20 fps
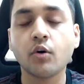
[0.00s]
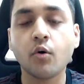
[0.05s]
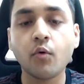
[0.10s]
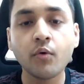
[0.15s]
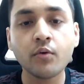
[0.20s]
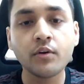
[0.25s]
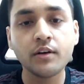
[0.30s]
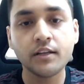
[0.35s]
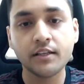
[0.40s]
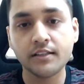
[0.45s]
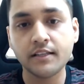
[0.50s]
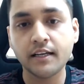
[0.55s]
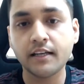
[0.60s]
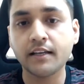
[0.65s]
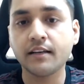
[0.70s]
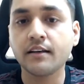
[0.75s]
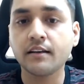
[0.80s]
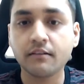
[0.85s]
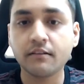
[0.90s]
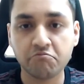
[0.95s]
only
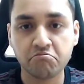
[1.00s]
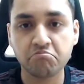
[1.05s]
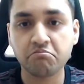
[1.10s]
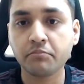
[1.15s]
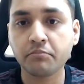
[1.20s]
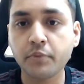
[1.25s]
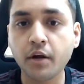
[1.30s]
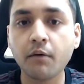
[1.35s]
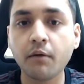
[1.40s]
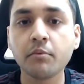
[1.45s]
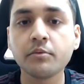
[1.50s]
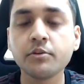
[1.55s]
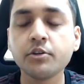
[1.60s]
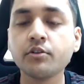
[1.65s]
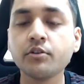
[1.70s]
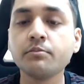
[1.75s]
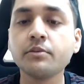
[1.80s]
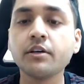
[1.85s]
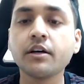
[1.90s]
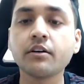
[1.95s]
then probably
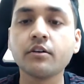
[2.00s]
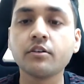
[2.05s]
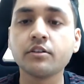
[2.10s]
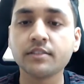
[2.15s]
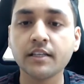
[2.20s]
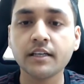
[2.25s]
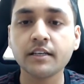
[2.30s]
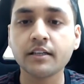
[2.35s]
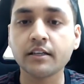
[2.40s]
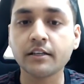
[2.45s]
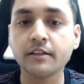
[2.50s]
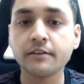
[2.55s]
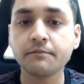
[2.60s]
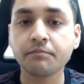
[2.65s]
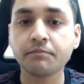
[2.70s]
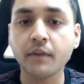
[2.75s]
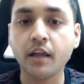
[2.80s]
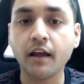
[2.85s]
you'll be a good singer.